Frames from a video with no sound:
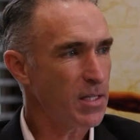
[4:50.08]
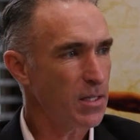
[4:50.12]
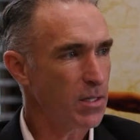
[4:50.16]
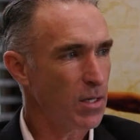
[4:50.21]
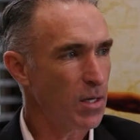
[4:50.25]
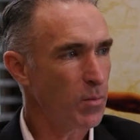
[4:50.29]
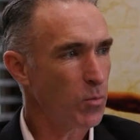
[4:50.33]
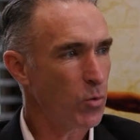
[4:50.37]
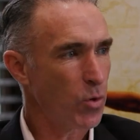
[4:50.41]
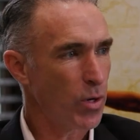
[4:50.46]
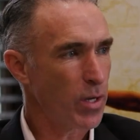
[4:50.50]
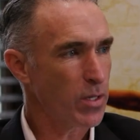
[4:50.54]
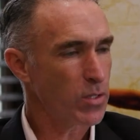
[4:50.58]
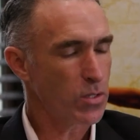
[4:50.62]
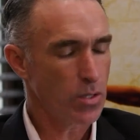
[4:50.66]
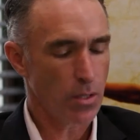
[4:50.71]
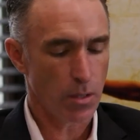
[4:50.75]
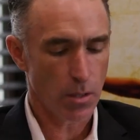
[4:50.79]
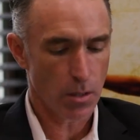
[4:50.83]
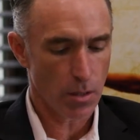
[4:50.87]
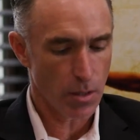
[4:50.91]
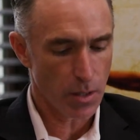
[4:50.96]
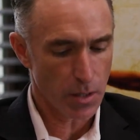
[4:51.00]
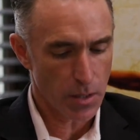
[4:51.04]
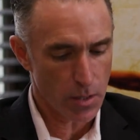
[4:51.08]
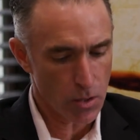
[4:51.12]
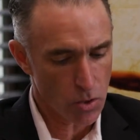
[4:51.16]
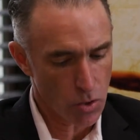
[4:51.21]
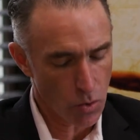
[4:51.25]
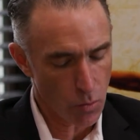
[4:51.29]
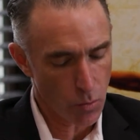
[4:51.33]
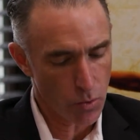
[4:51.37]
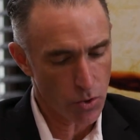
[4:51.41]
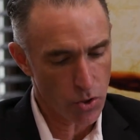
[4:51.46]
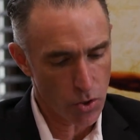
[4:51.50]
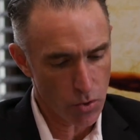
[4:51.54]
Ask a dumb question.
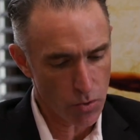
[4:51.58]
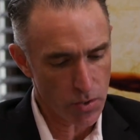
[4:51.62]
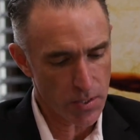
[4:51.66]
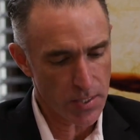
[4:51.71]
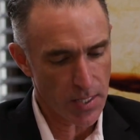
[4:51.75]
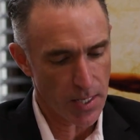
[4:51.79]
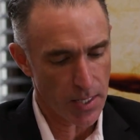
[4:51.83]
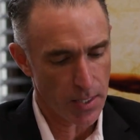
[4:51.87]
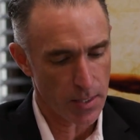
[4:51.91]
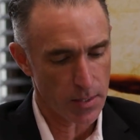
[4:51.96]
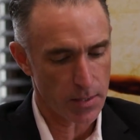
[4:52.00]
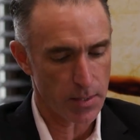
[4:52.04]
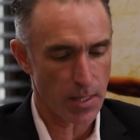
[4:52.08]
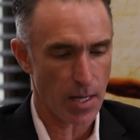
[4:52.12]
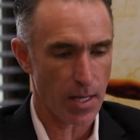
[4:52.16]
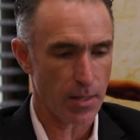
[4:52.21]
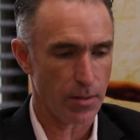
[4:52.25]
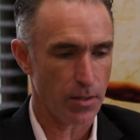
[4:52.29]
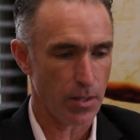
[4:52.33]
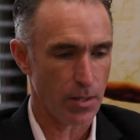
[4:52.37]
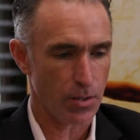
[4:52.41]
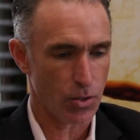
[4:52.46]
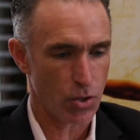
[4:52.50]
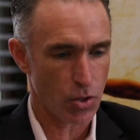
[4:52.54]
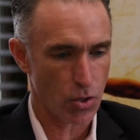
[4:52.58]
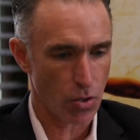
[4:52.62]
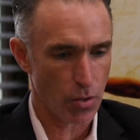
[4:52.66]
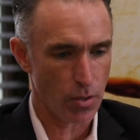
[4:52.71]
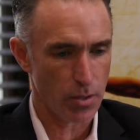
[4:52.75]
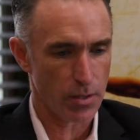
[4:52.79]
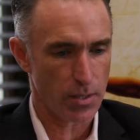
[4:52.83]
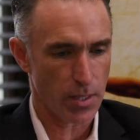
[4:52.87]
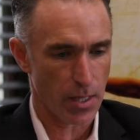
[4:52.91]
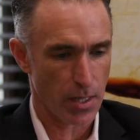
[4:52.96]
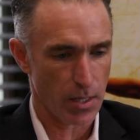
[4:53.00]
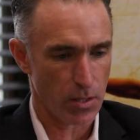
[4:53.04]
So what you're saying is that the
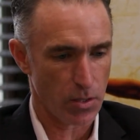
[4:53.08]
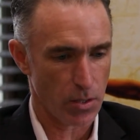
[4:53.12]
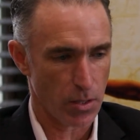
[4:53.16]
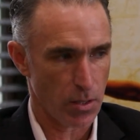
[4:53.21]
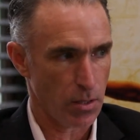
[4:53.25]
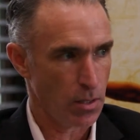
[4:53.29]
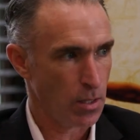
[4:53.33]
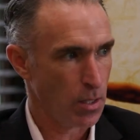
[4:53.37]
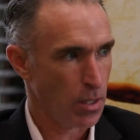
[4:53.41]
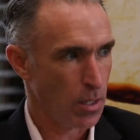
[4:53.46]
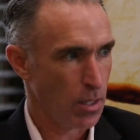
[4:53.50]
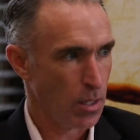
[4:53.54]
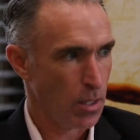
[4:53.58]
insurance agent